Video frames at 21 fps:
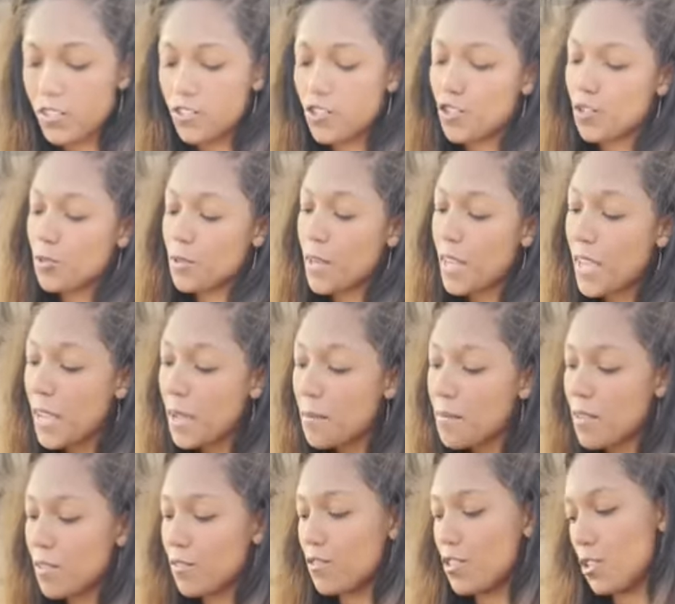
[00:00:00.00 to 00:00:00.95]

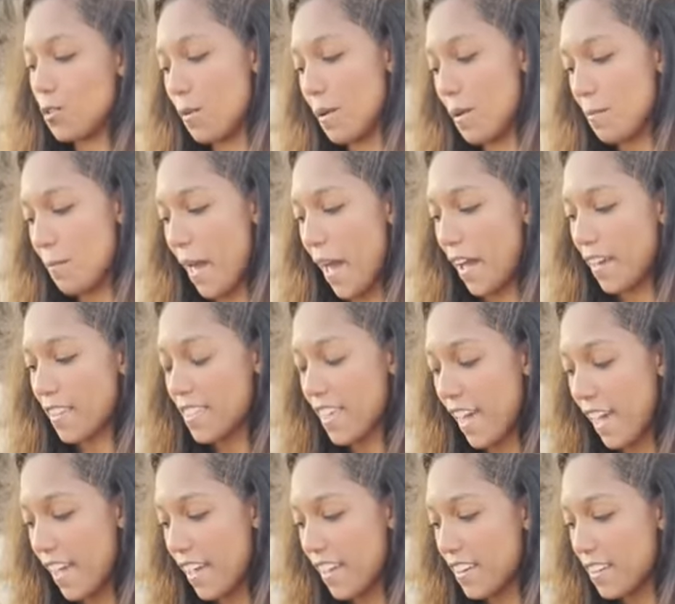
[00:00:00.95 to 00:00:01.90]
dreamed of doing back
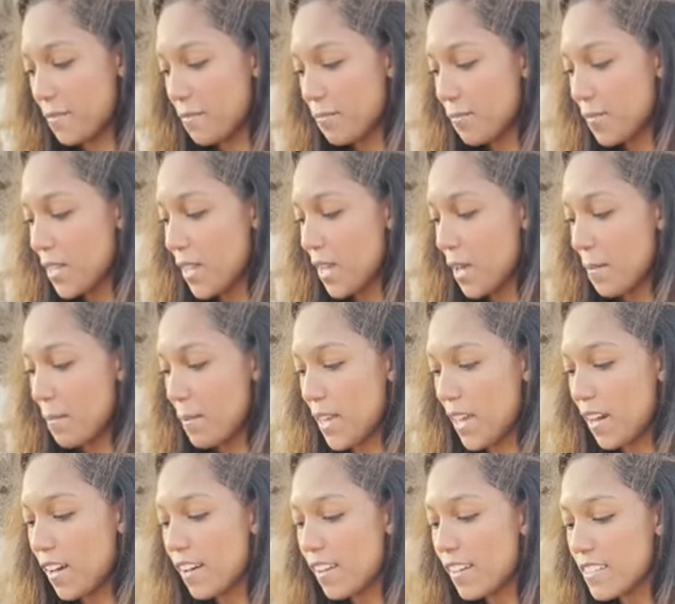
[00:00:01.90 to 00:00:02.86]
then,
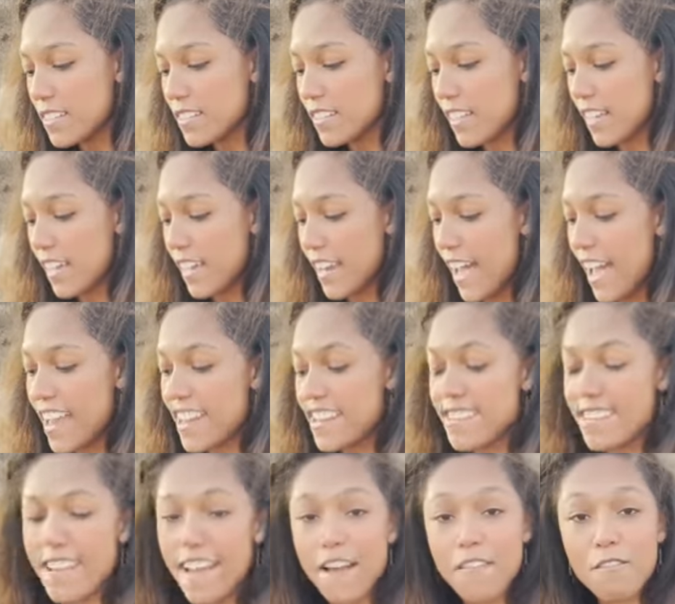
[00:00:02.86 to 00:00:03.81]
because it had
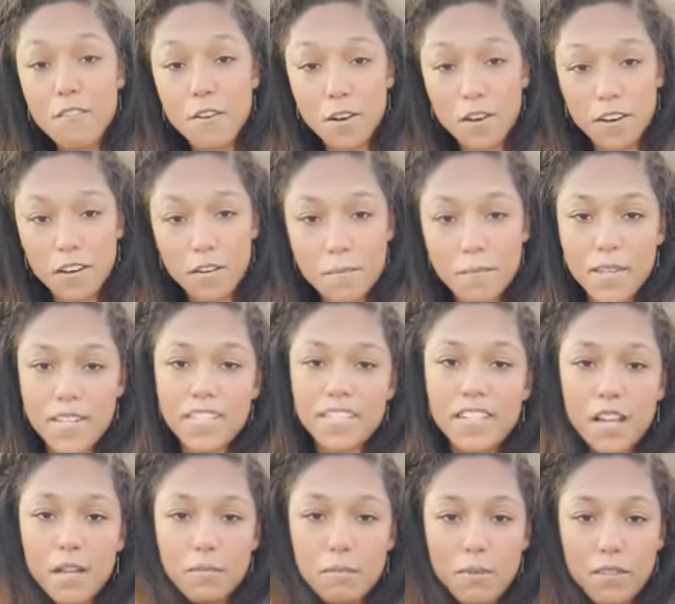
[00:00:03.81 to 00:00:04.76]
never been
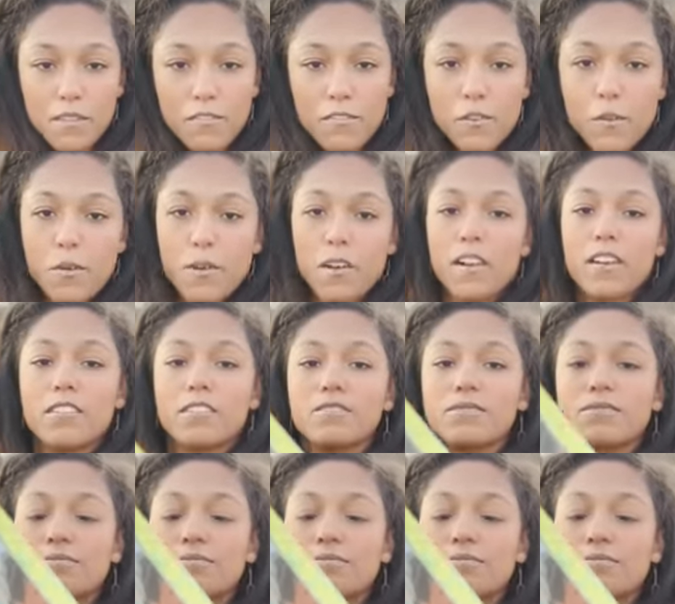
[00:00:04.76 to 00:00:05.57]
done before.